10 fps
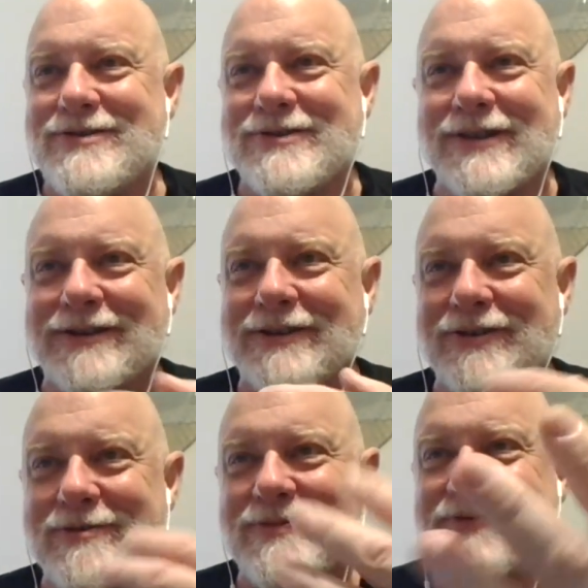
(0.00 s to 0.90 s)
you clicked the
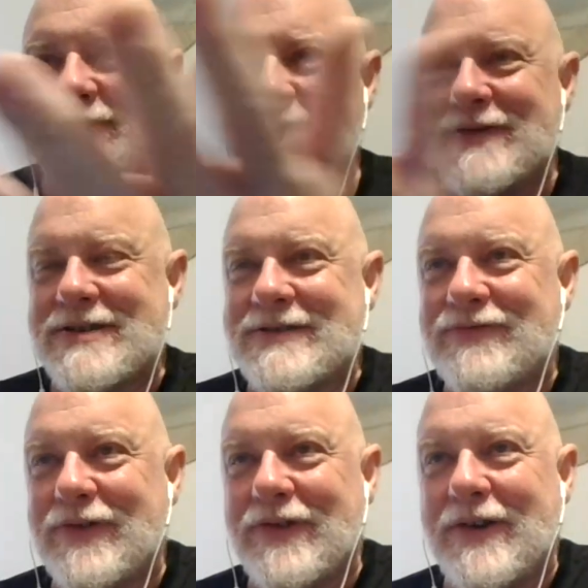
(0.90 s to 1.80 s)
term of service
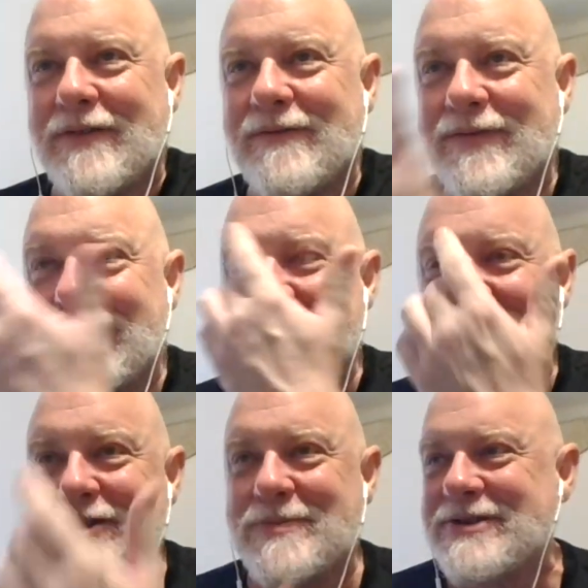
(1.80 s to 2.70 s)
for their
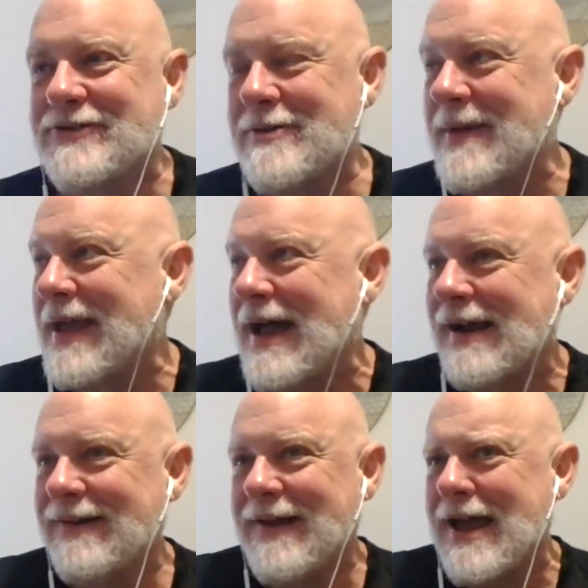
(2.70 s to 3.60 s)
stupid streaming app
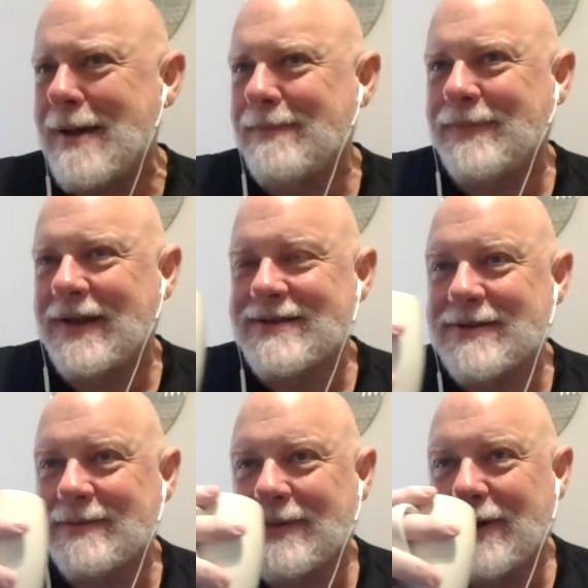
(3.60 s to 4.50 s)
at
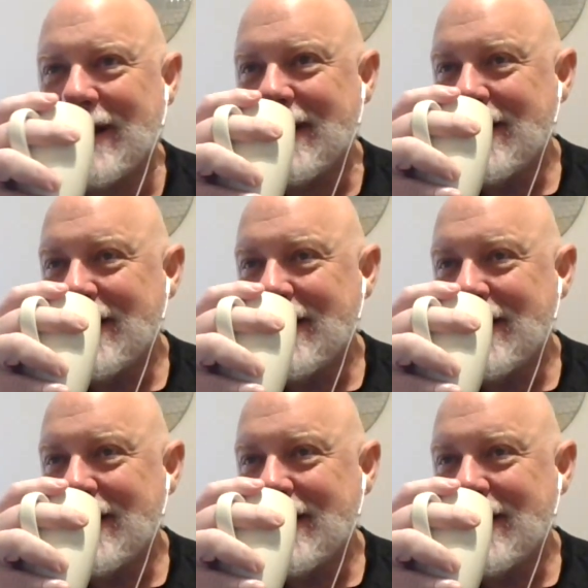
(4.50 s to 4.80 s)
some point.